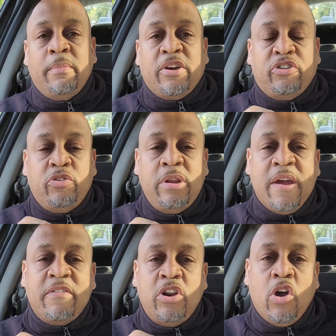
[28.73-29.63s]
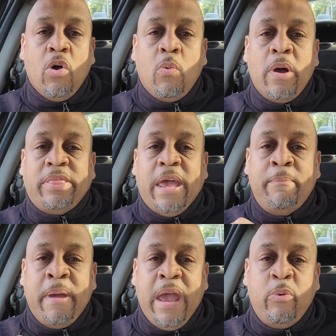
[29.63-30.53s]
because you never know what they
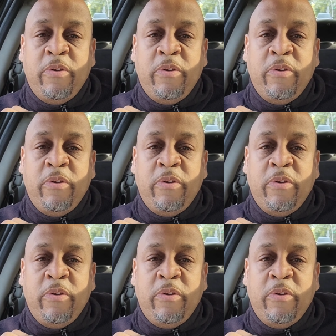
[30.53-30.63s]
may